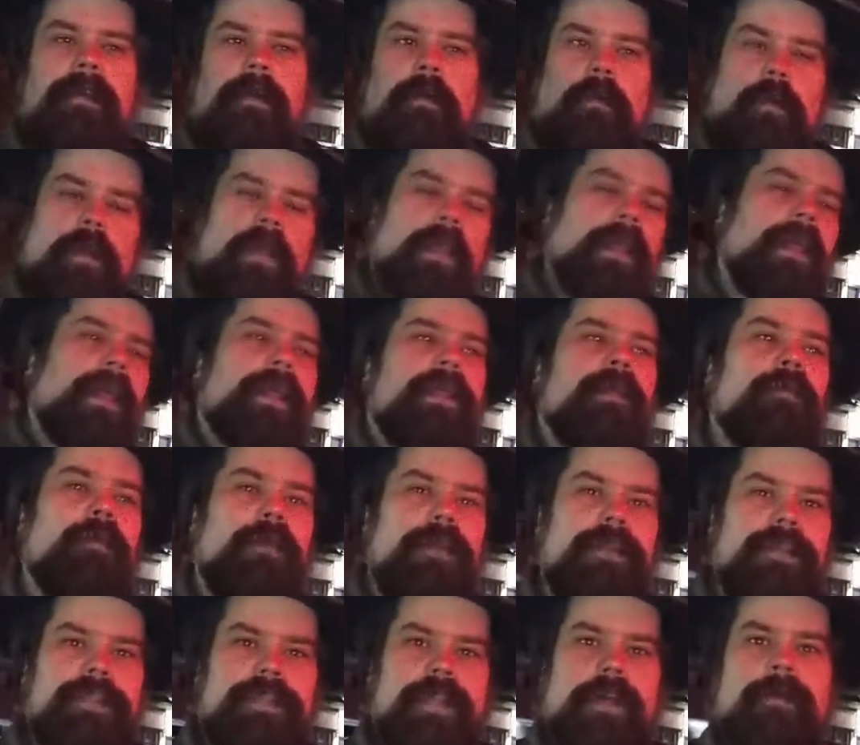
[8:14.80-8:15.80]
will
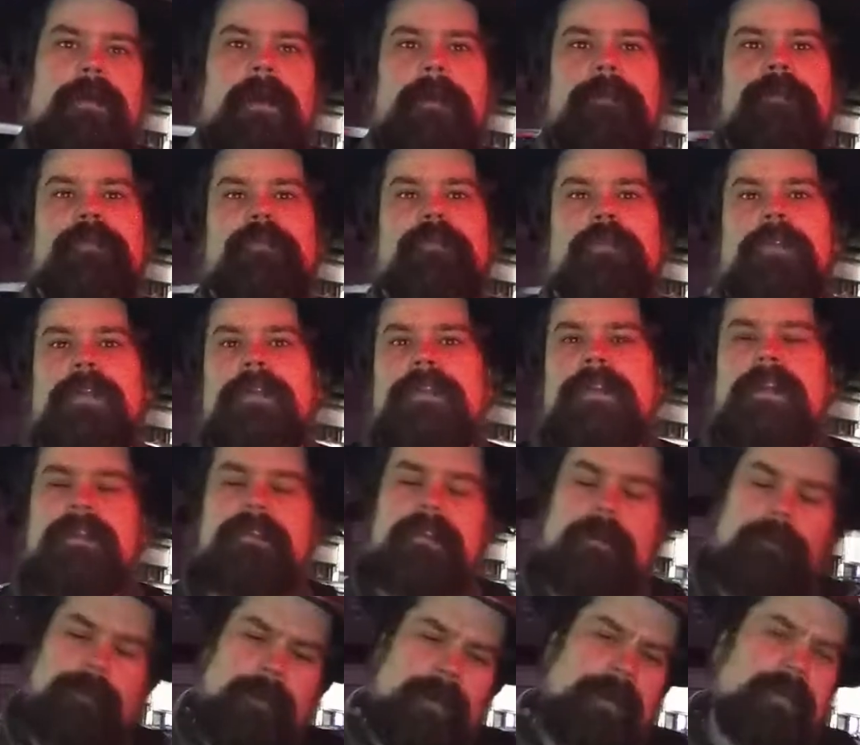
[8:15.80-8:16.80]
anyone show up sort of thing.
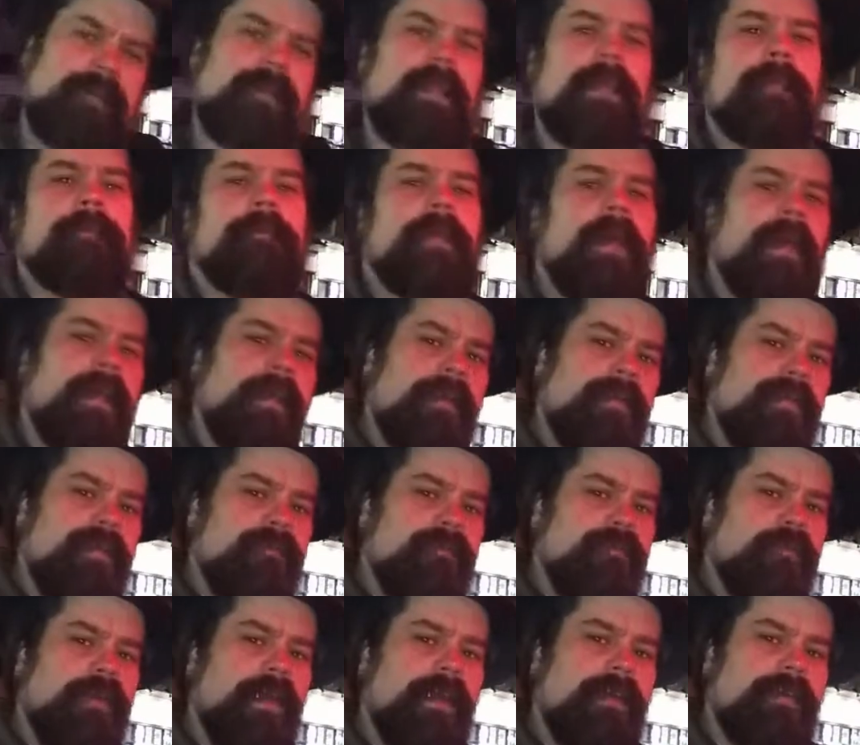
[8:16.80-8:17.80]
So please keep that in your
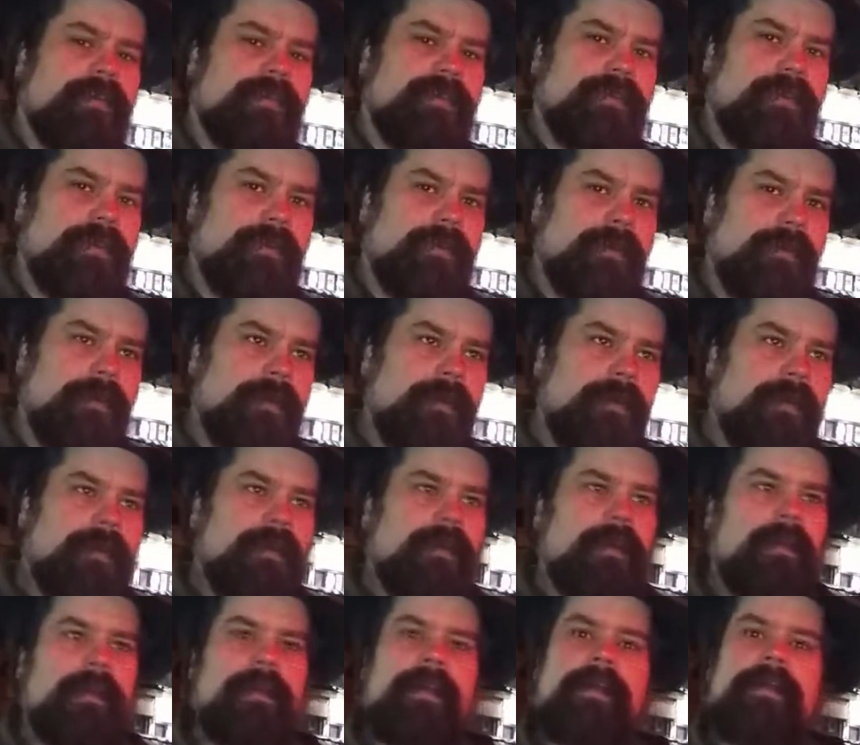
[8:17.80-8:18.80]
prayers too.
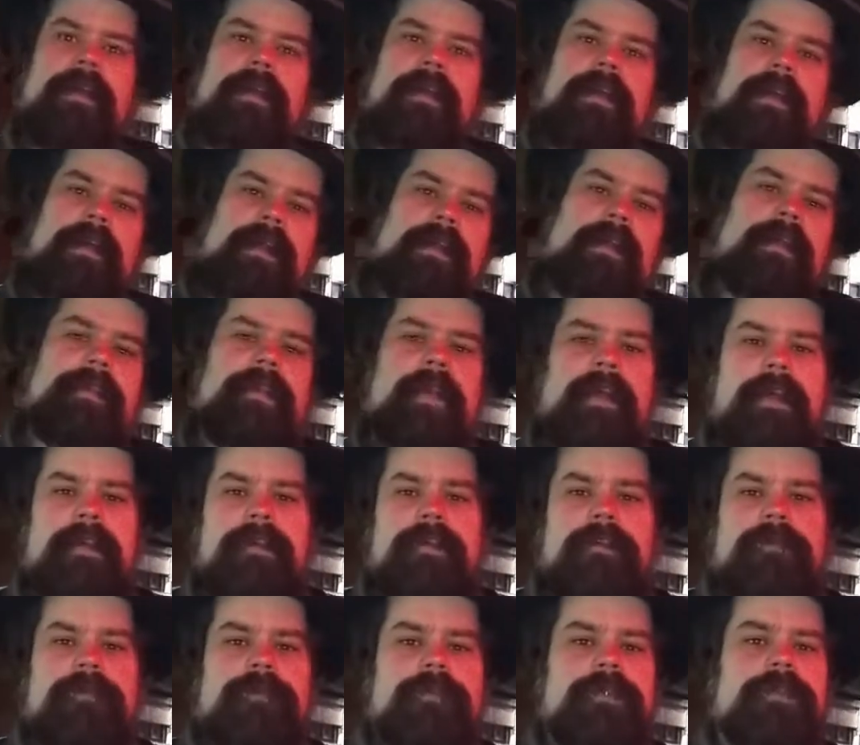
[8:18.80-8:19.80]
And I thank
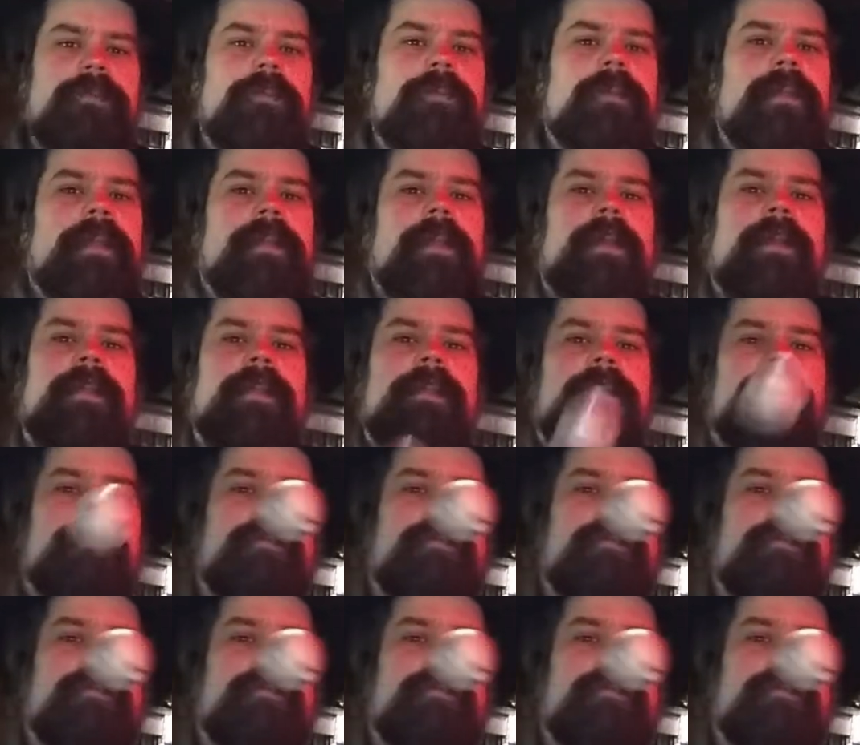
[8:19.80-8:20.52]
you for tuning in.